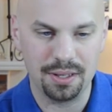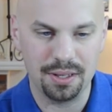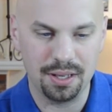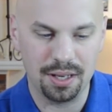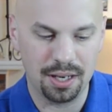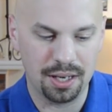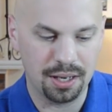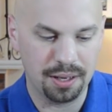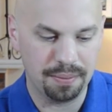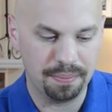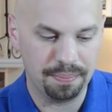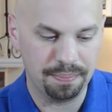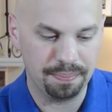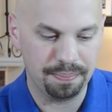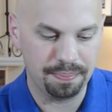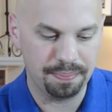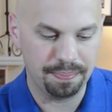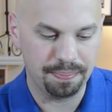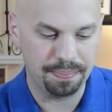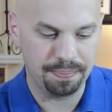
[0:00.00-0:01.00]
Um,
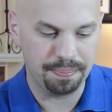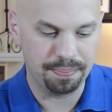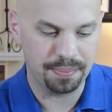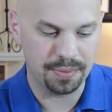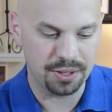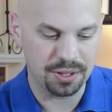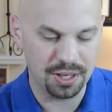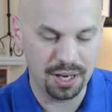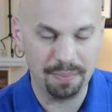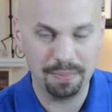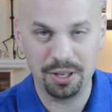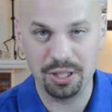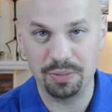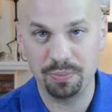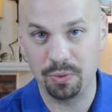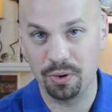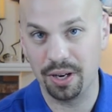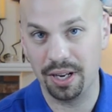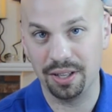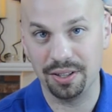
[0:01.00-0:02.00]
there's not
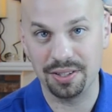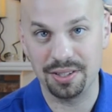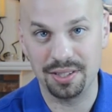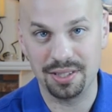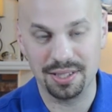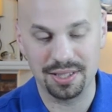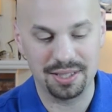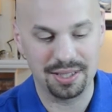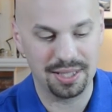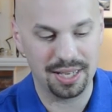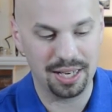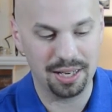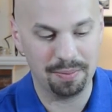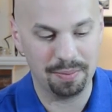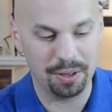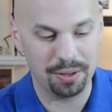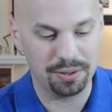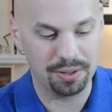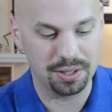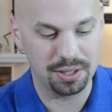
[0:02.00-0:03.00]
much more else to say
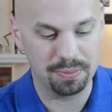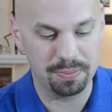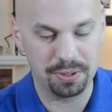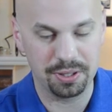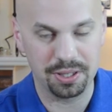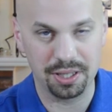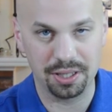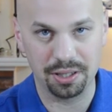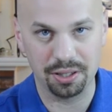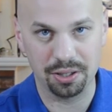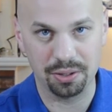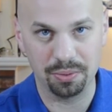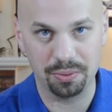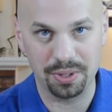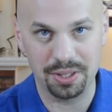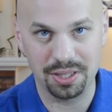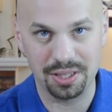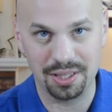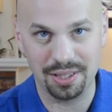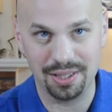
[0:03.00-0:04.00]
about this particular
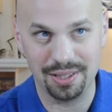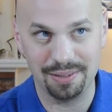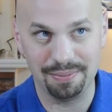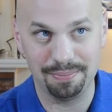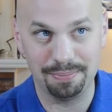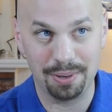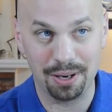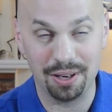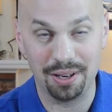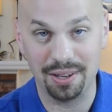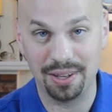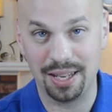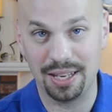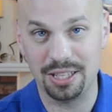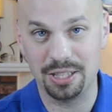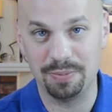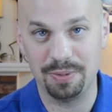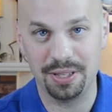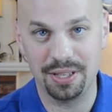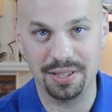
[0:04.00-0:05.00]
whiskey, and part of that
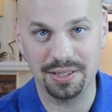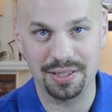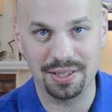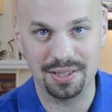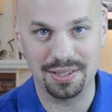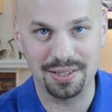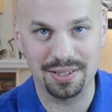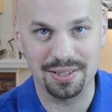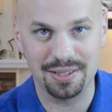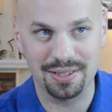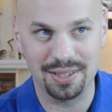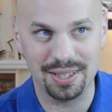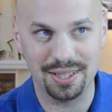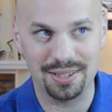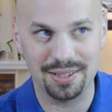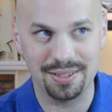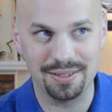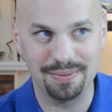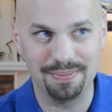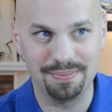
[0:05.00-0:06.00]
is because it's
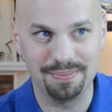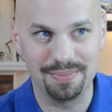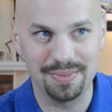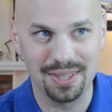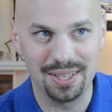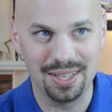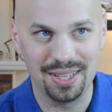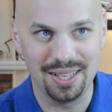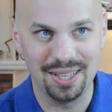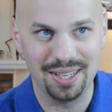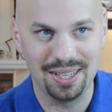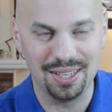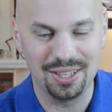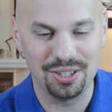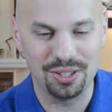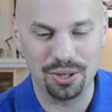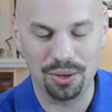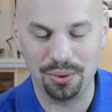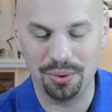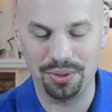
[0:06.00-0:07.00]
it's
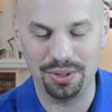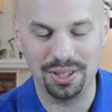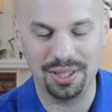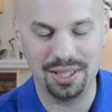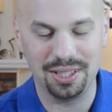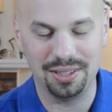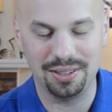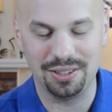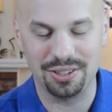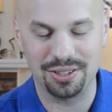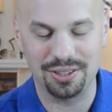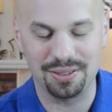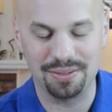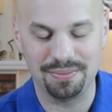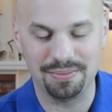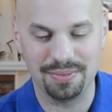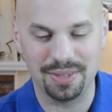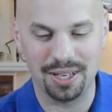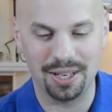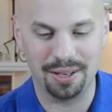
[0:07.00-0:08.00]
totally just
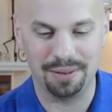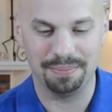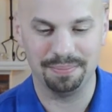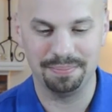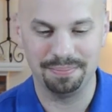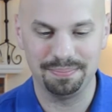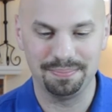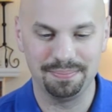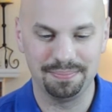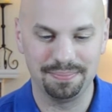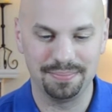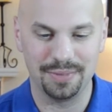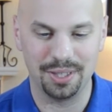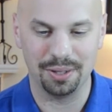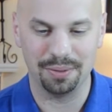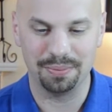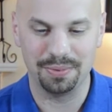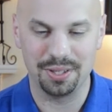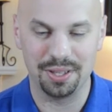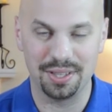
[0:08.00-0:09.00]
um, you
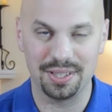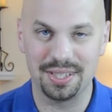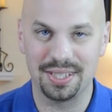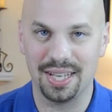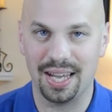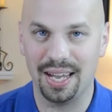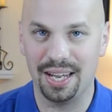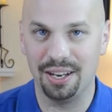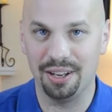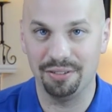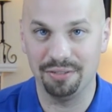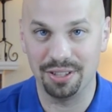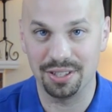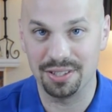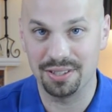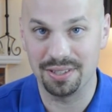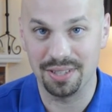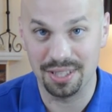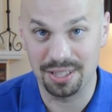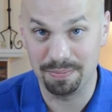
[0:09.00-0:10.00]
know, to the side of
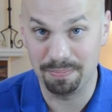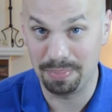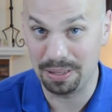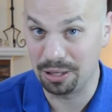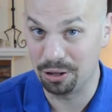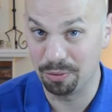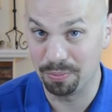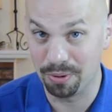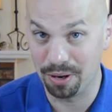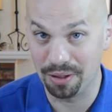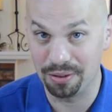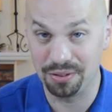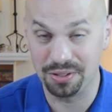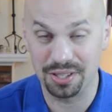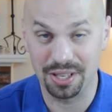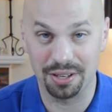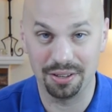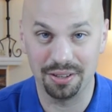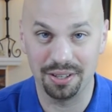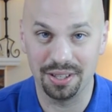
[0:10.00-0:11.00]
its its bigger brothers
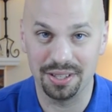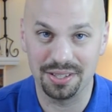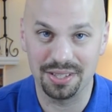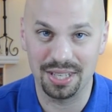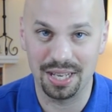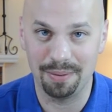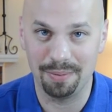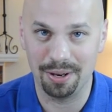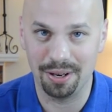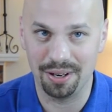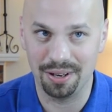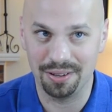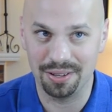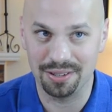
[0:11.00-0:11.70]
that are in the same area.